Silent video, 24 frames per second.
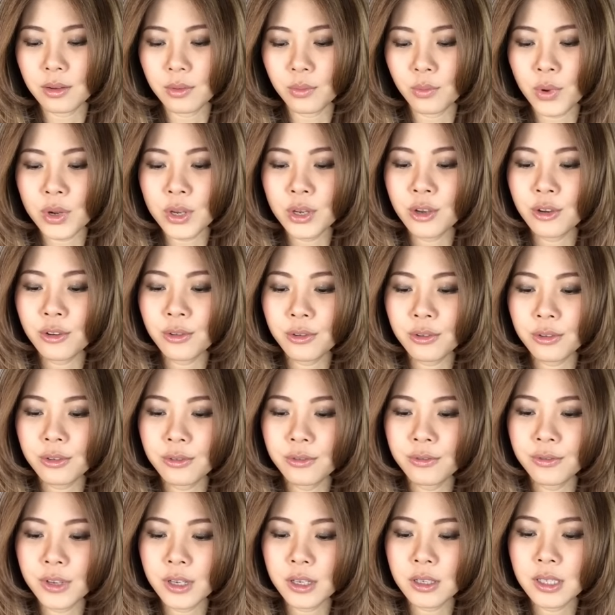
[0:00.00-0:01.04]
when you
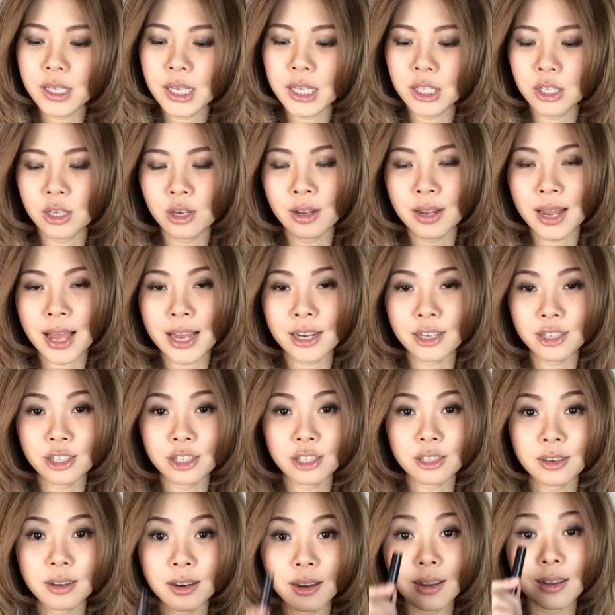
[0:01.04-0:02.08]
fill in your
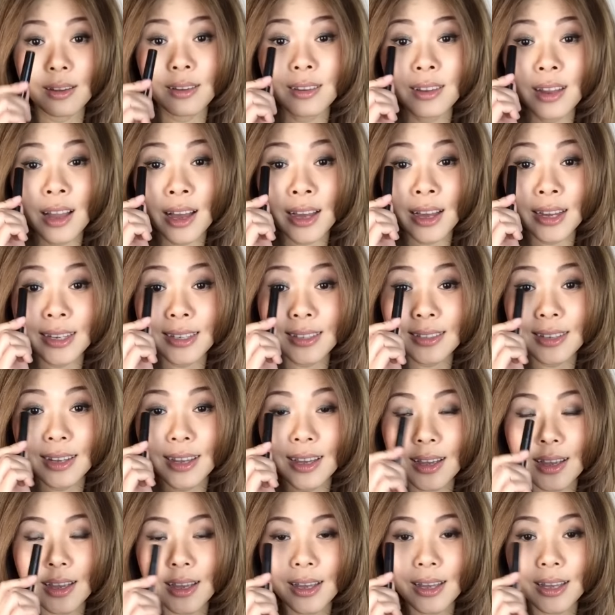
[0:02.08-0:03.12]
lash line,
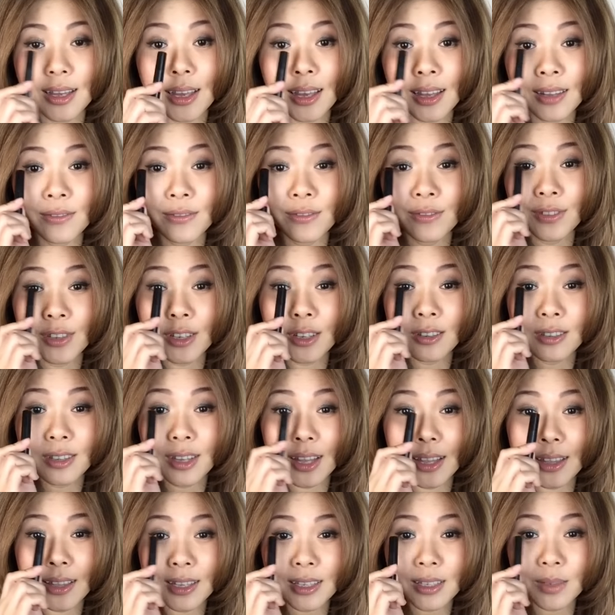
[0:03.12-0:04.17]
it fills
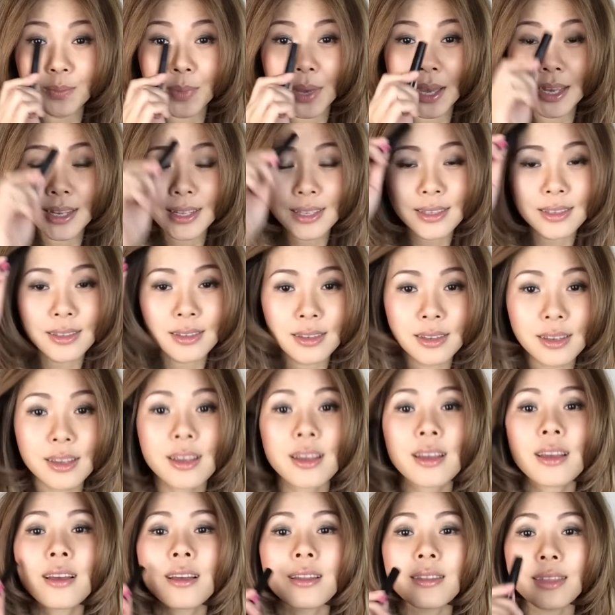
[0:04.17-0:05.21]
in the space
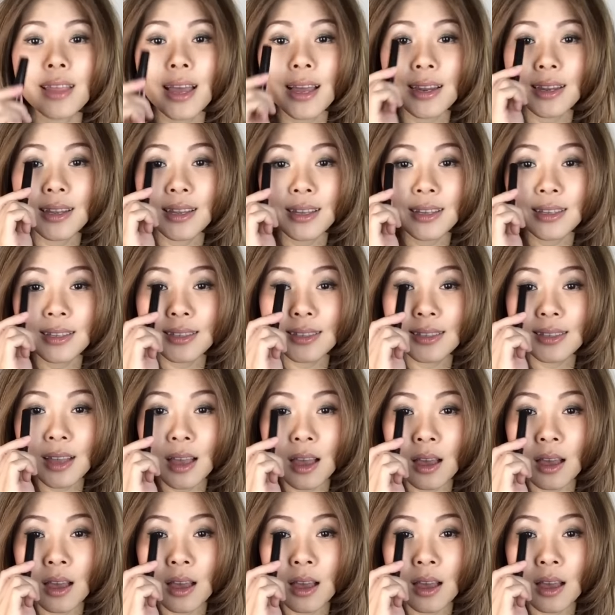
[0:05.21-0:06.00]
that is